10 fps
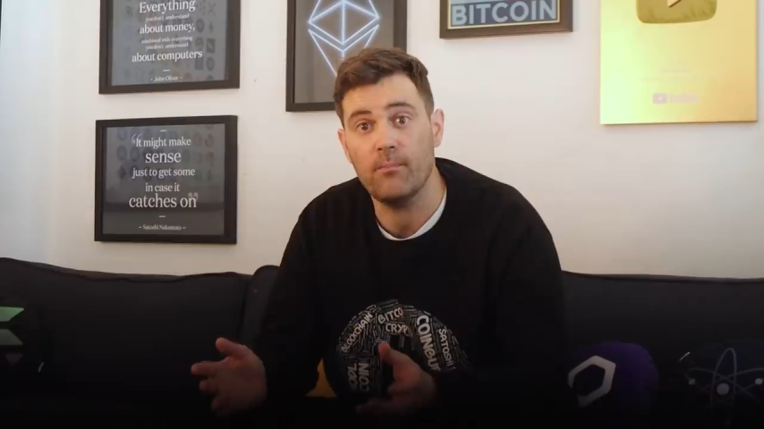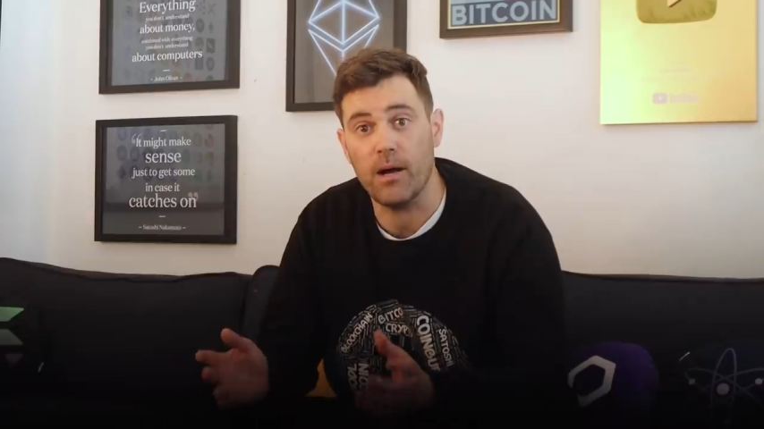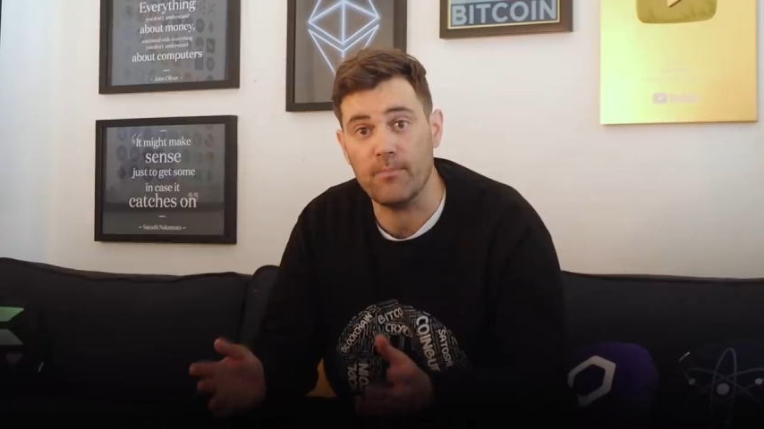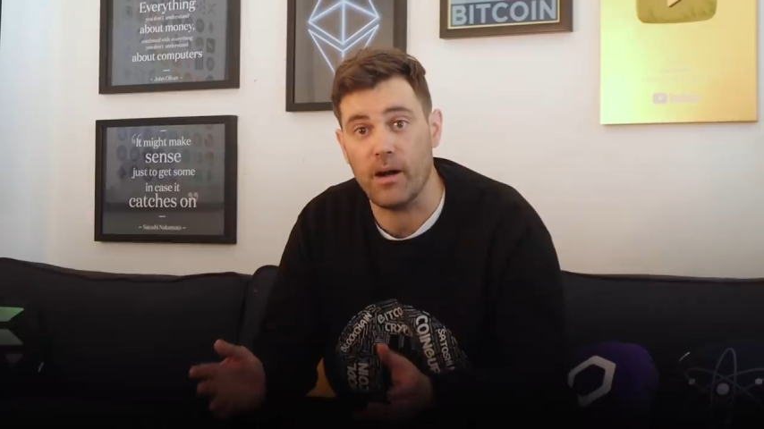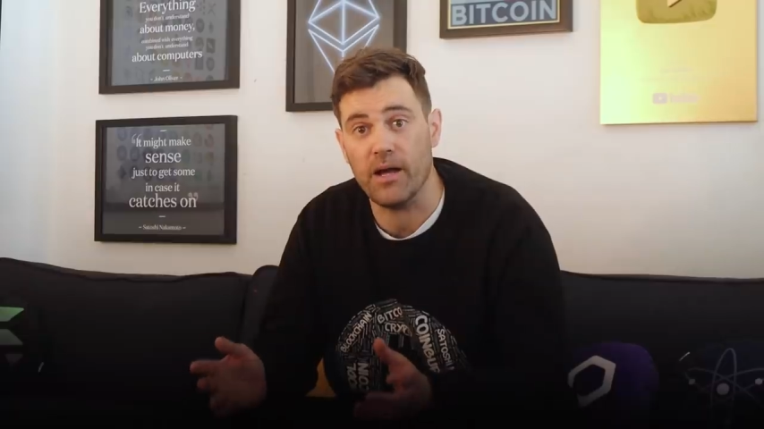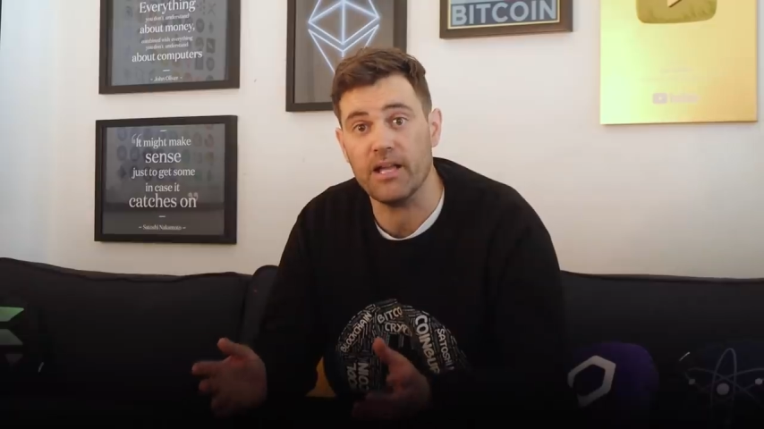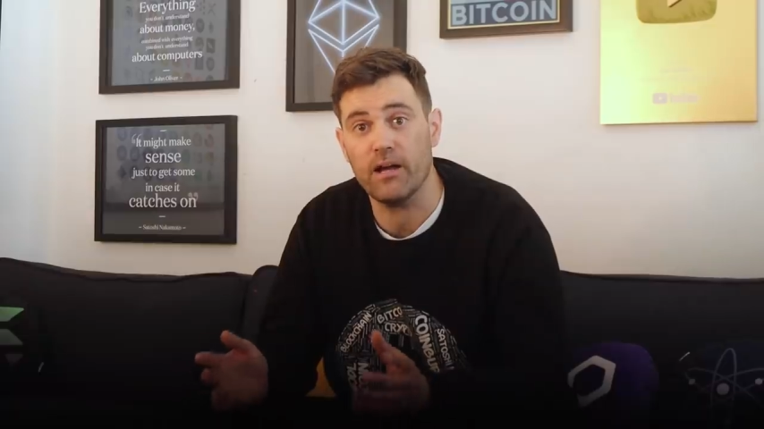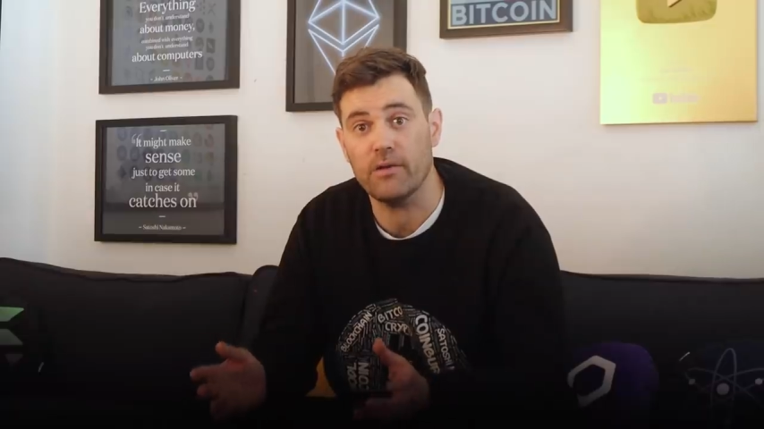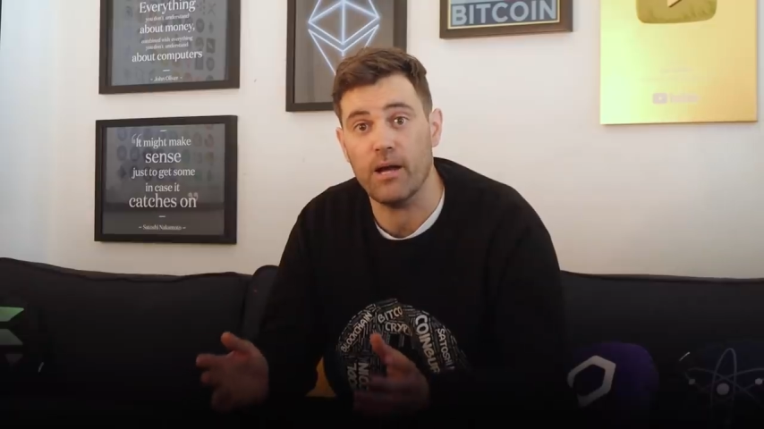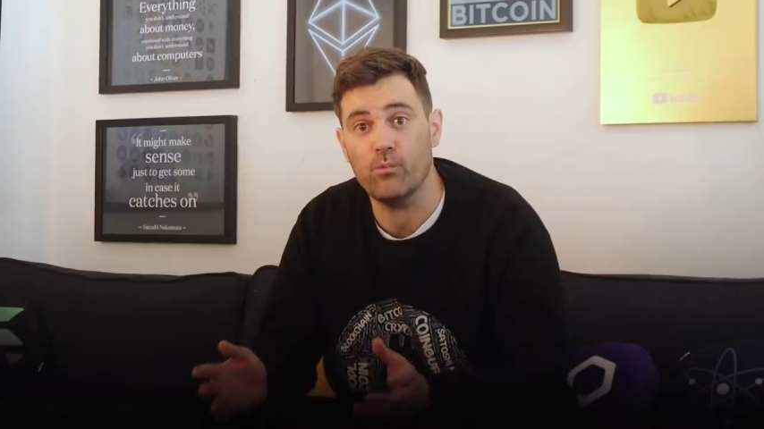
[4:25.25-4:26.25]
by buying
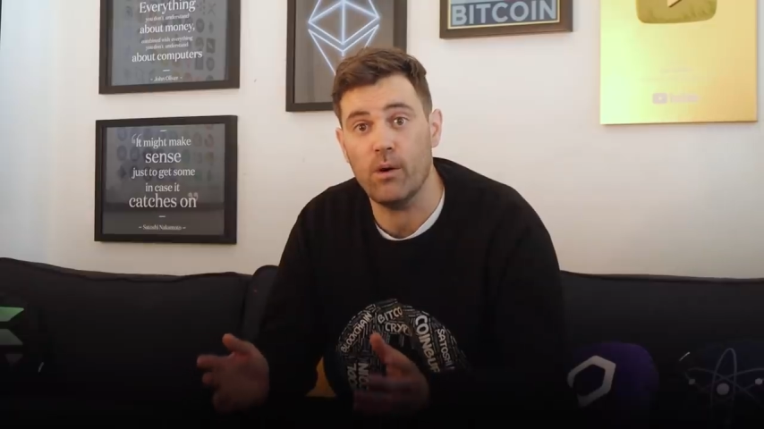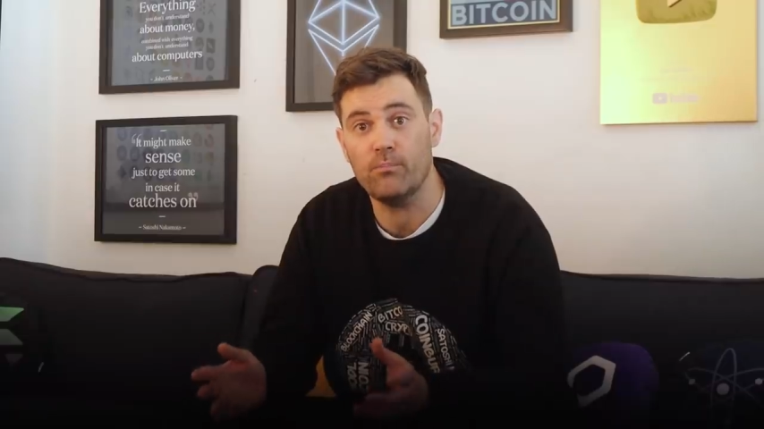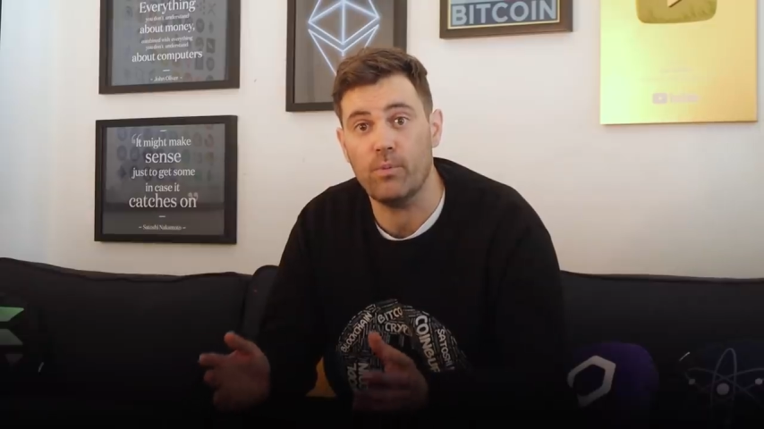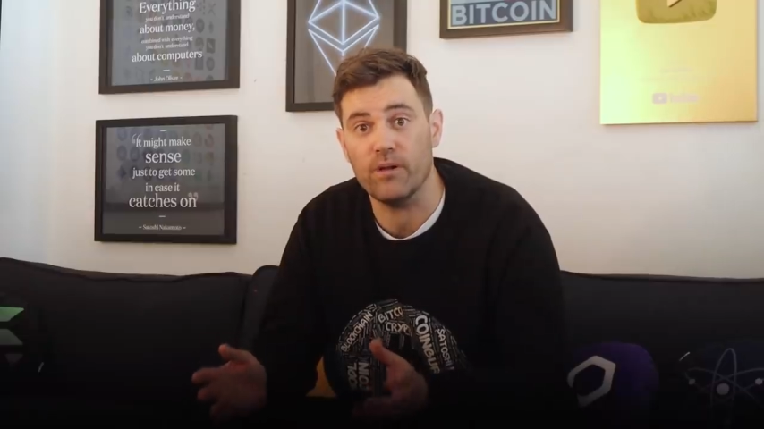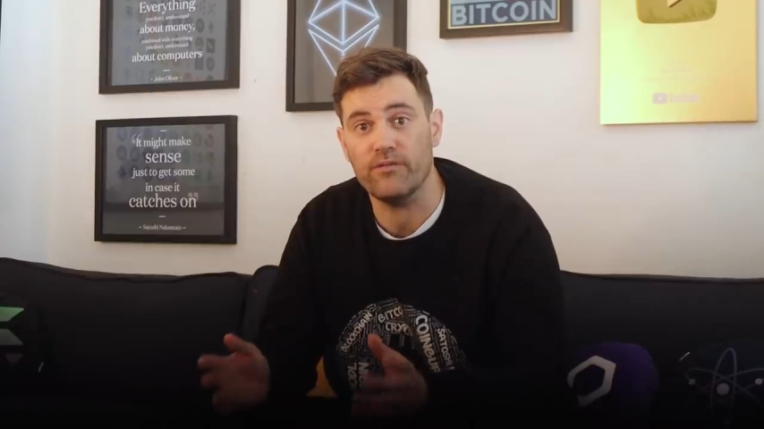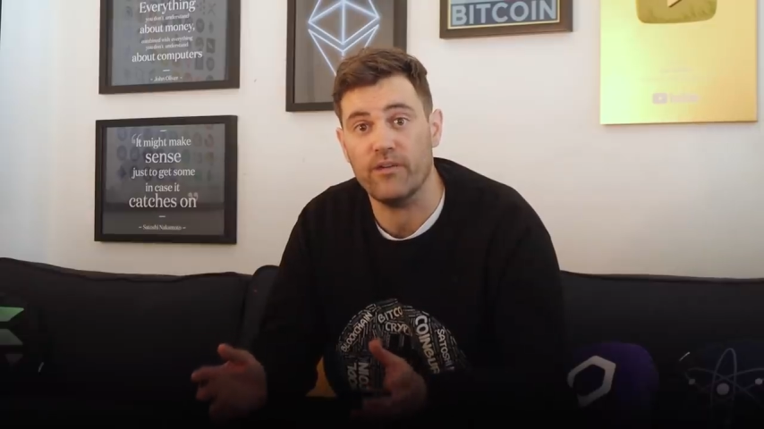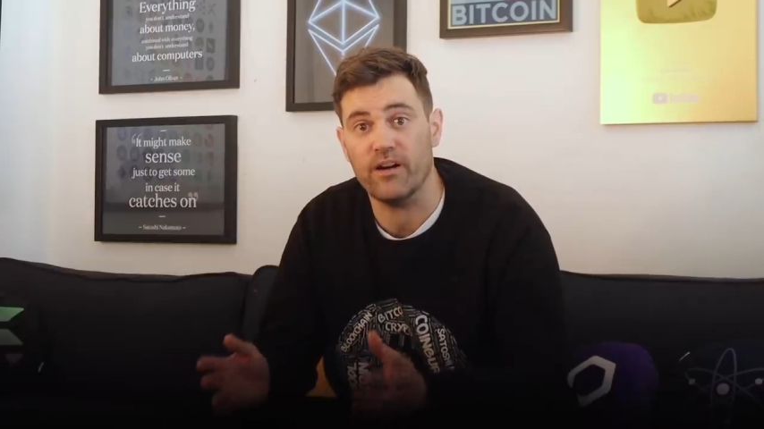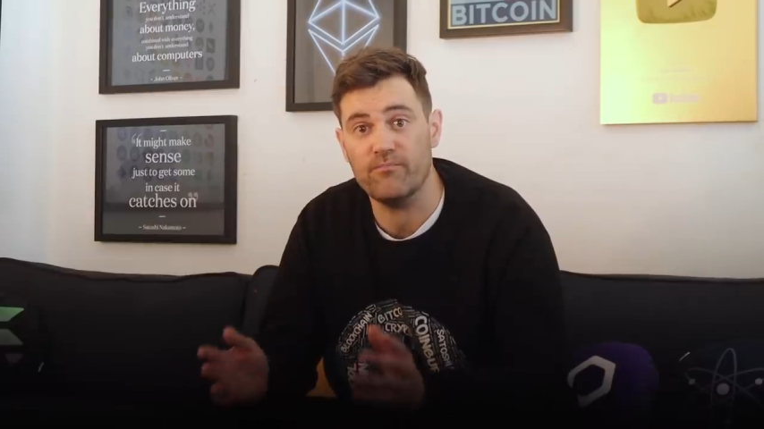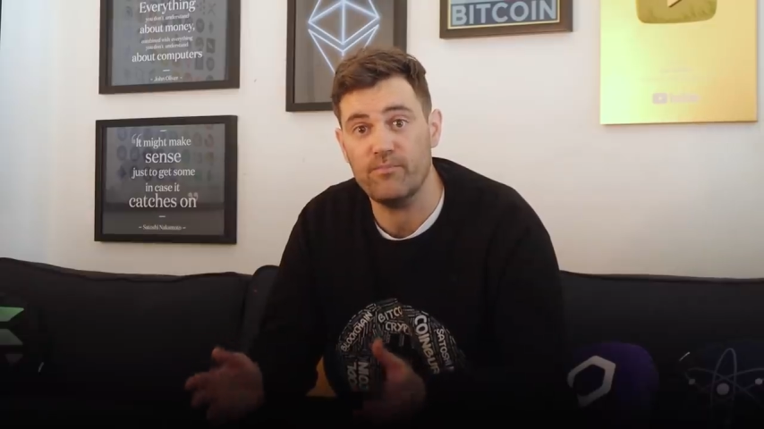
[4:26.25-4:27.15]
around $1.5